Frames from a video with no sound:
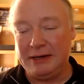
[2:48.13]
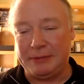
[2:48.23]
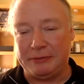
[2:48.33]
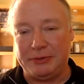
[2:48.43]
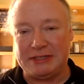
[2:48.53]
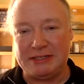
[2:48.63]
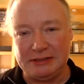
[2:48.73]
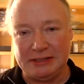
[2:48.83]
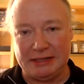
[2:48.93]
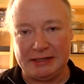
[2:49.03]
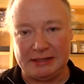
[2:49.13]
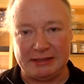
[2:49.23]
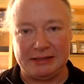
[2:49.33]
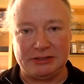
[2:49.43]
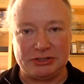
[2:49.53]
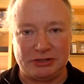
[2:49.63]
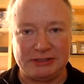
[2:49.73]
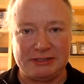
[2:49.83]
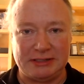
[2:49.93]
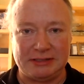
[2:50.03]
But we still need, I think, the
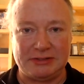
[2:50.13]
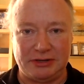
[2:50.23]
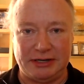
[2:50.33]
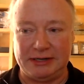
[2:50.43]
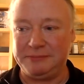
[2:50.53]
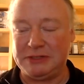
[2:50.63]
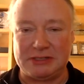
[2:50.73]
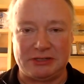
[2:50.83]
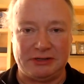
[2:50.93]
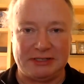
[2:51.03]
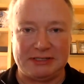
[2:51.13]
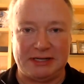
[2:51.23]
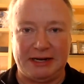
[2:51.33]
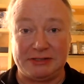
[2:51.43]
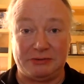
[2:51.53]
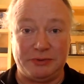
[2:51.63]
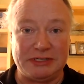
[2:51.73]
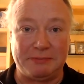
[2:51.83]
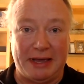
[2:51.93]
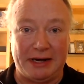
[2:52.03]
insurance industry to start to say, as a
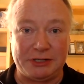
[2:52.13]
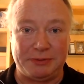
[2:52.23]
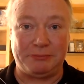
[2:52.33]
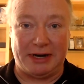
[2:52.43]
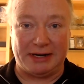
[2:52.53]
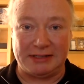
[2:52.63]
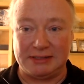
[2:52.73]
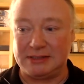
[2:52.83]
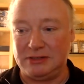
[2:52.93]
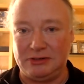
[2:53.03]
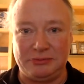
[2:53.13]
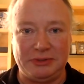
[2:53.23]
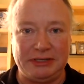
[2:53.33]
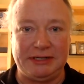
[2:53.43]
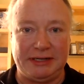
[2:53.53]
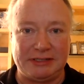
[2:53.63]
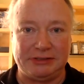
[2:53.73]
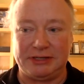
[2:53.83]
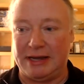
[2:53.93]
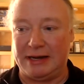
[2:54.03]
risk management practice, you really need to
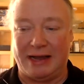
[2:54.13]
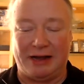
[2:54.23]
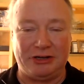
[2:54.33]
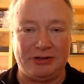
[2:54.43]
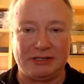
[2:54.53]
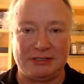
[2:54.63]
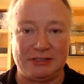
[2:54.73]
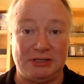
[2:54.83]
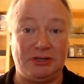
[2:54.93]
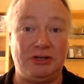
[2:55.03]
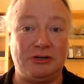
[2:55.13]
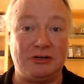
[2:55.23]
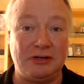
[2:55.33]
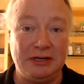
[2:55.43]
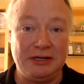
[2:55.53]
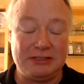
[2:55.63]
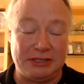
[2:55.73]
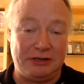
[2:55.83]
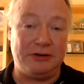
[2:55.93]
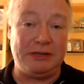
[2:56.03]
look at how do you get to
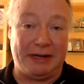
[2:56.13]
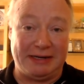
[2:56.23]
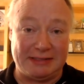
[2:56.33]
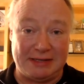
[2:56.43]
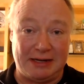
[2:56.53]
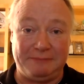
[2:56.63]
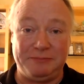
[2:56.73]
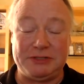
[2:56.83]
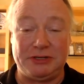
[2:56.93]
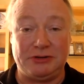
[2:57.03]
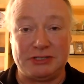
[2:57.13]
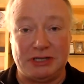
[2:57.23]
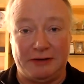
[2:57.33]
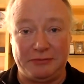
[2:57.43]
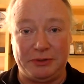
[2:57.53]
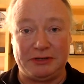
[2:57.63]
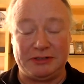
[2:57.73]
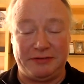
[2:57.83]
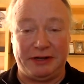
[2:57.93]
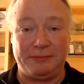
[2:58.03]
security by design, secure software
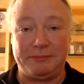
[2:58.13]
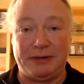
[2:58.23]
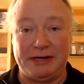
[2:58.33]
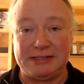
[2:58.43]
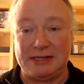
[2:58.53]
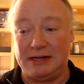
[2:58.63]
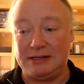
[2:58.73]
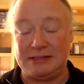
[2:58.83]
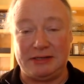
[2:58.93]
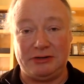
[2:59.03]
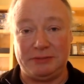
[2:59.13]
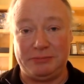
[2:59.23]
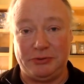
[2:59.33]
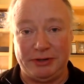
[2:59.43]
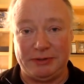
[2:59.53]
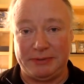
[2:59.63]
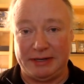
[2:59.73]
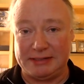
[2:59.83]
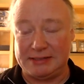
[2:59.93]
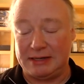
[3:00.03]
development by design, secure deployment by
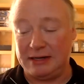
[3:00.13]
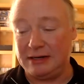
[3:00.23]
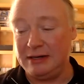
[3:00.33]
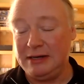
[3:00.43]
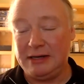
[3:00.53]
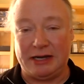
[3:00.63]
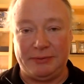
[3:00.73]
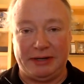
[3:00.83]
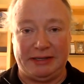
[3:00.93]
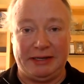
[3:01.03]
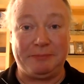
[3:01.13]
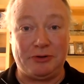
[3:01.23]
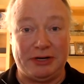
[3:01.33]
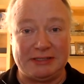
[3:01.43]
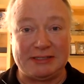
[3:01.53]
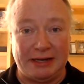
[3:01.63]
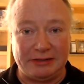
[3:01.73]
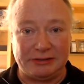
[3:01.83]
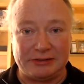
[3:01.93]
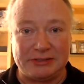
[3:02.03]
design. How do we get the upgrade
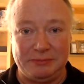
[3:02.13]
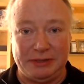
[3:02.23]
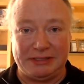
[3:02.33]
cycles to be